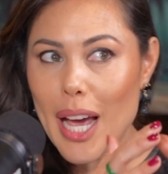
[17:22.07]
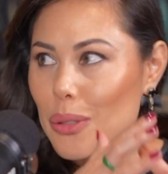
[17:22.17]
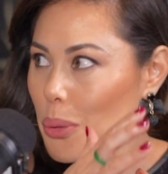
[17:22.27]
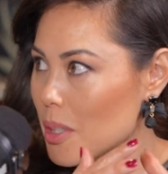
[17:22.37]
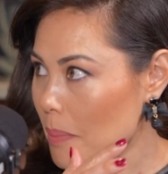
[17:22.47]

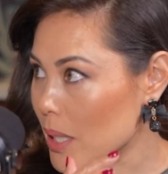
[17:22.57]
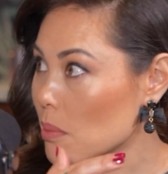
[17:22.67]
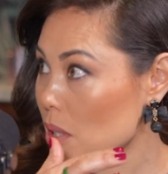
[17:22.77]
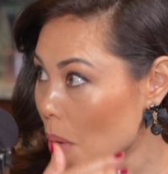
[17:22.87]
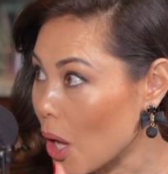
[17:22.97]
outdoor space
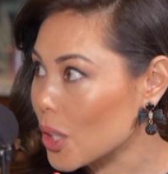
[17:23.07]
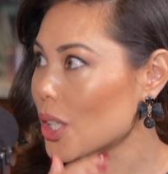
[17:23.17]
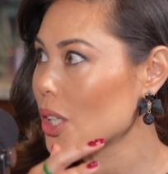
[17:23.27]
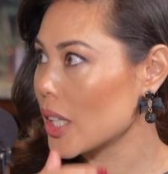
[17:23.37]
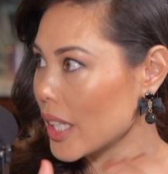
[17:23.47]
was
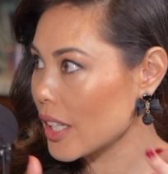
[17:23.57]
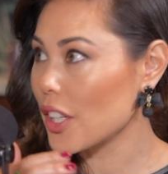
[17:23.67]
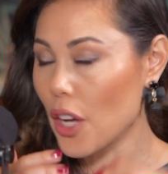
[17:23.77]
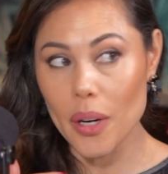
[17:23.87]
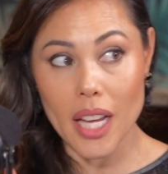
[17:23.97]
smaller
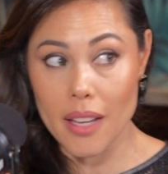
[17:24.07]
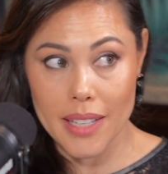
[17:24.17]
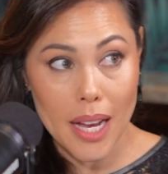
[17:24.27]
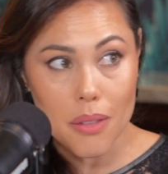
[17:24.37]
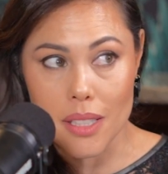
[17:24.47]
and
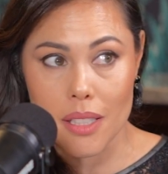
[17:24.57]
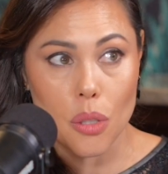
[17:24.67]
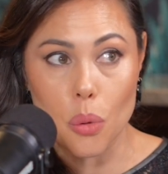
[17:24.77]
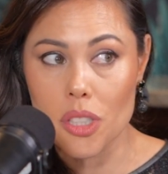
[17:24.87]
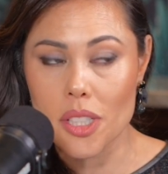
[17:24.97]
now it's
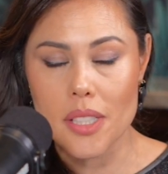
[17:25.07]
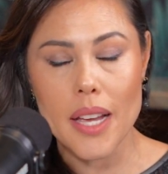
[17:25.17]
gorgeous.